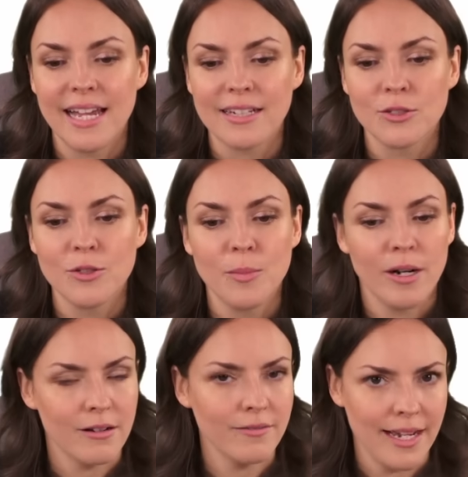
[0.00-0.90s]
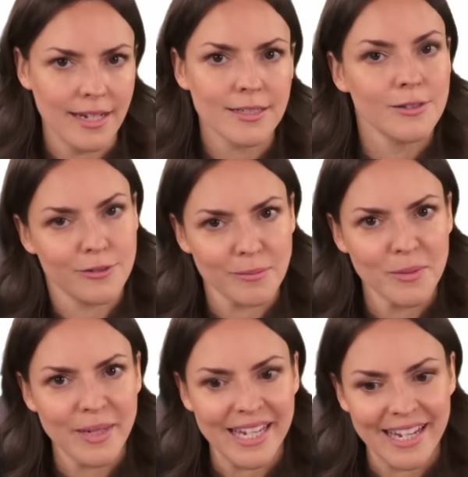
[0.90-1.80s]
x to the power of x from
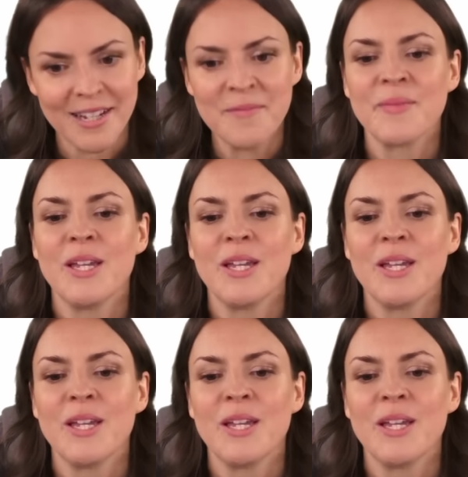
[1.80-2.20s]
the beginning,